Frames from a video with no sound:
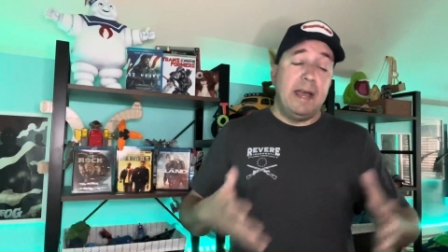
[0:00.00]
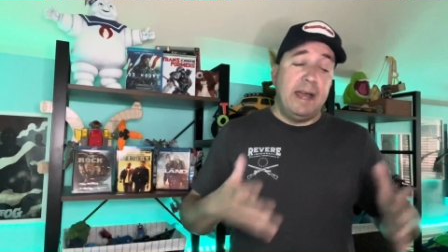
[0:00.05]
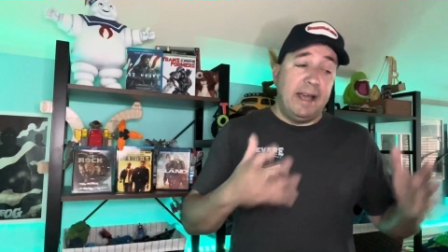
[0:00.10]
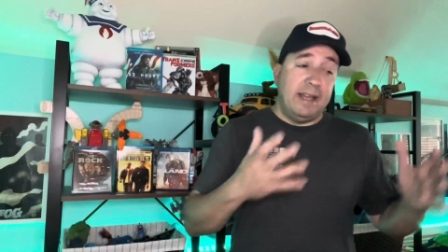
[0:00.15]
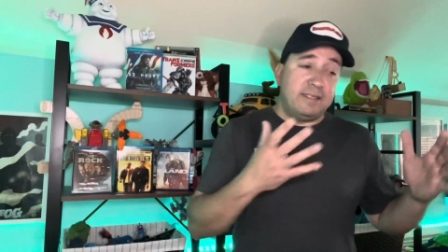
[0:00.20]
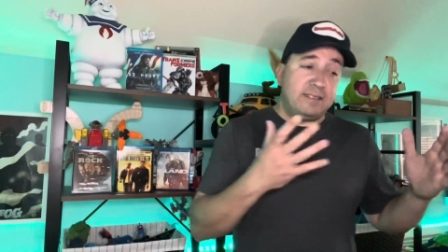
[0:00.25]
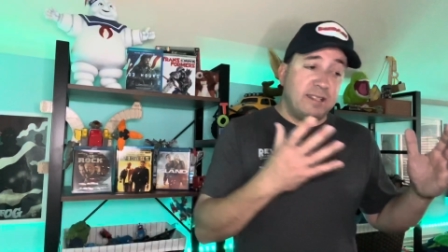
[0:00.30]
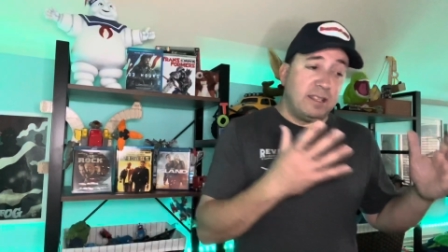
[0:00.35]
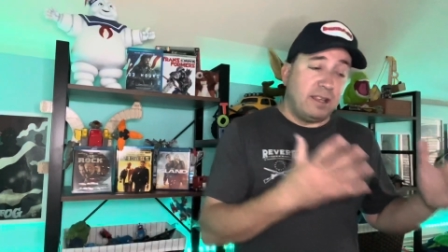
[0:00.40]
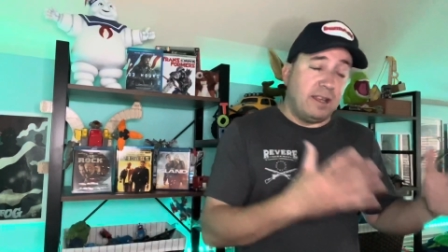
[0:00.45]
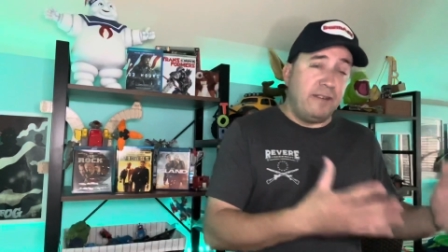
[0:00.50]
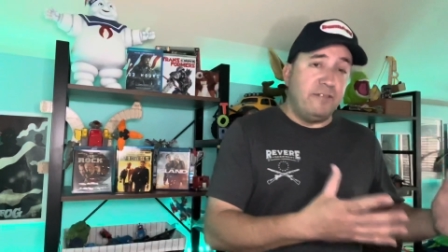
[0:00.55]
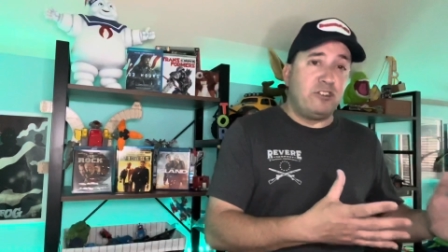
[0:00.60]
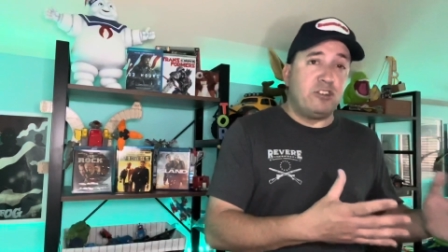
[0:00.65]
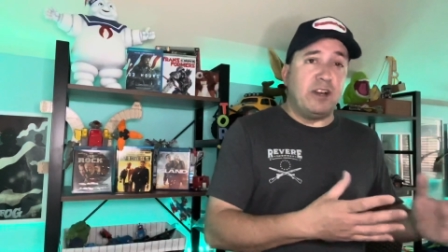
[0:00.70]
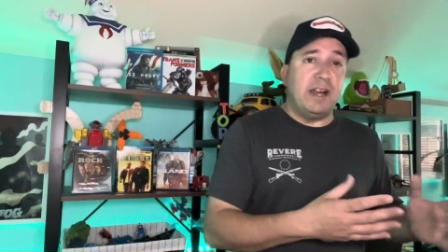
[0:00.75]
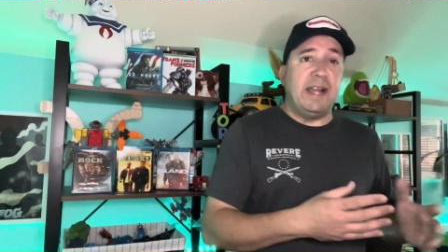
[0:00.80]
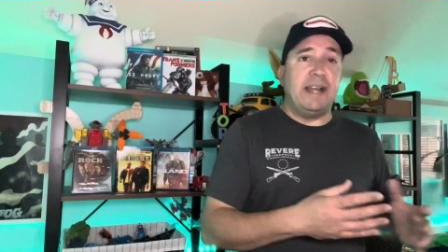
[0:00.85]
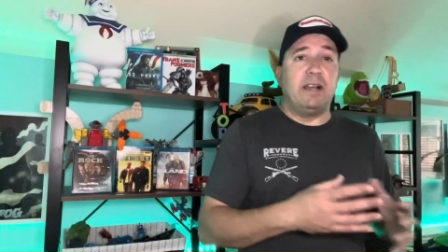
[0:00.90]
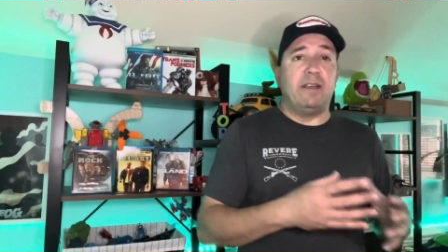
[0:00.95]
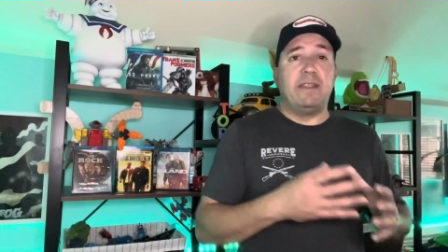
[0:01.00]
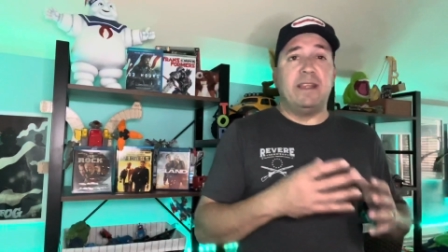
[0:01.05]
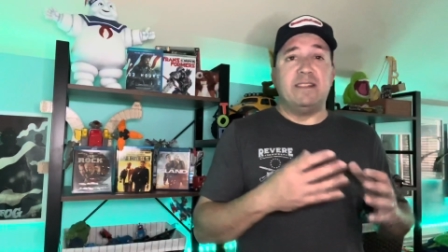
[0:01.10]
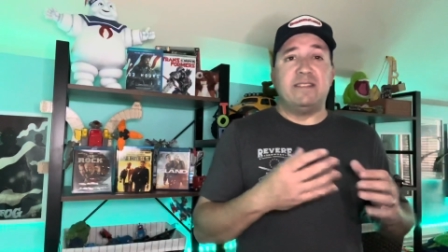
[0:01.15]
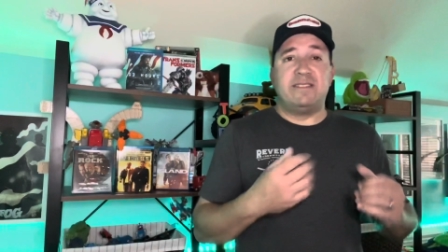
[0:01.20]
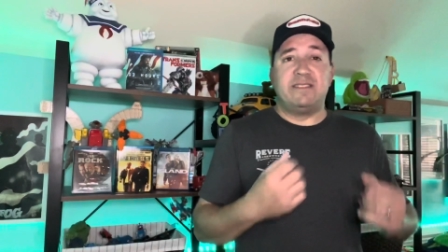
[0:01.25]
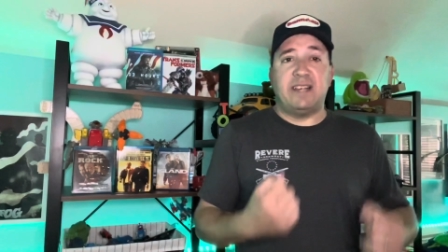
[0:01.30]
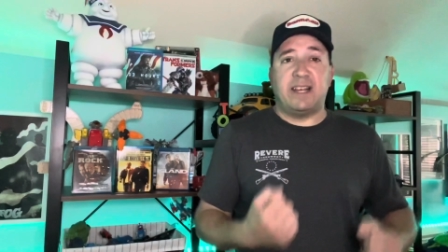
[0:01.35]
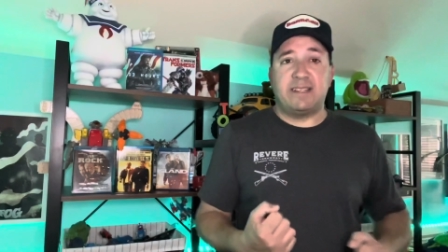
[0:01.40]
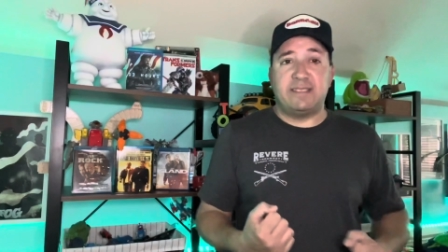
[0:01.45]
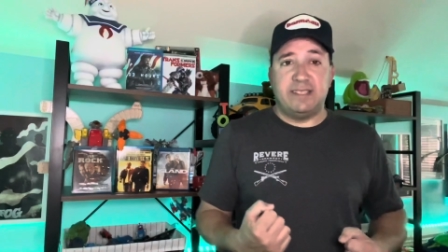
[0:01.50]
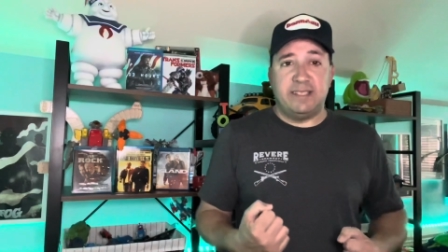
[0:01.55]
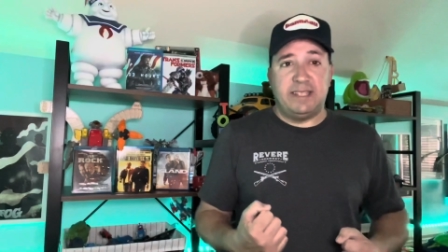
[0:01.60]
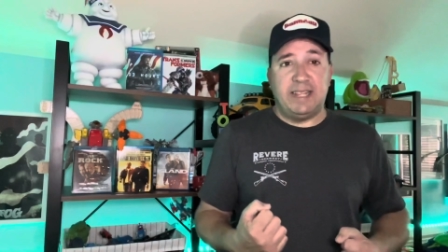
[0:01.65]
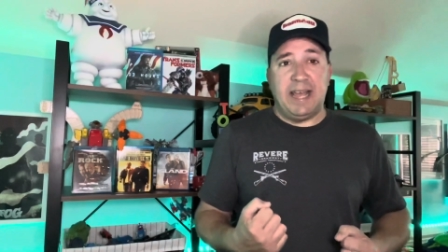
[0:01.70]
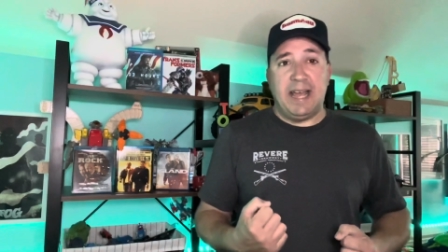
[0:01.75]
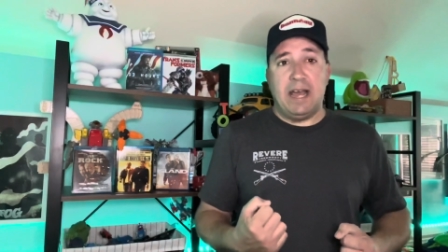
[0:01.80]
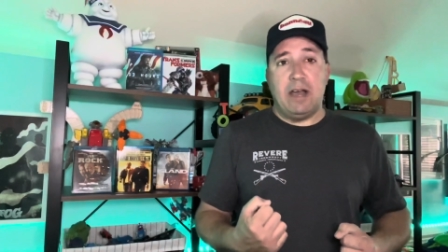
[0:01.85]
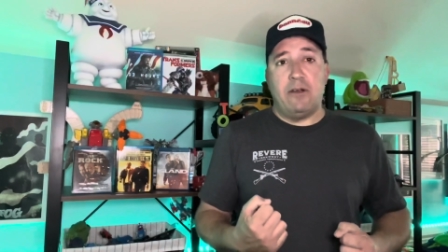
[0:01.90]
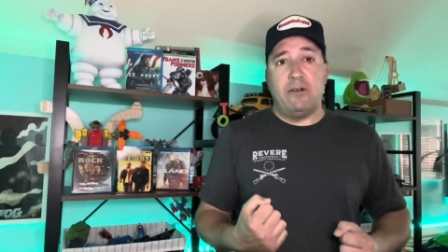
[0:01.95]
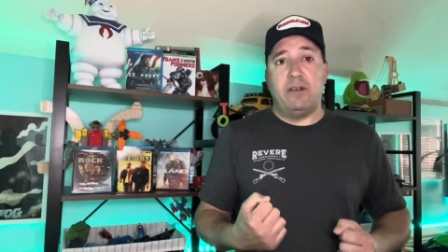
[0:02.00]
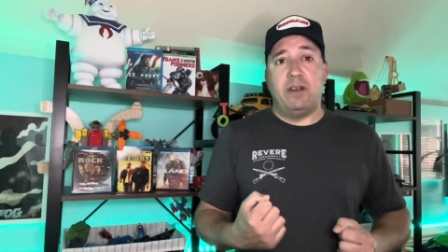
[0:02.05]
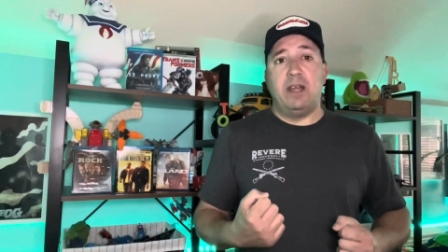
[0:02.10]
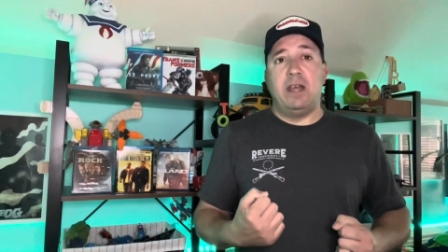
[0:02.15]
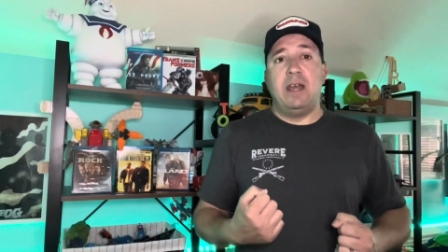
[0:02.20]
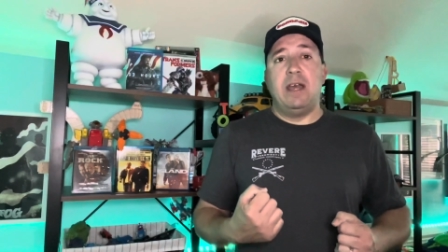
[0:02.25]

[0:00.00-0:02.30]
It's the love triangle that sucks it down,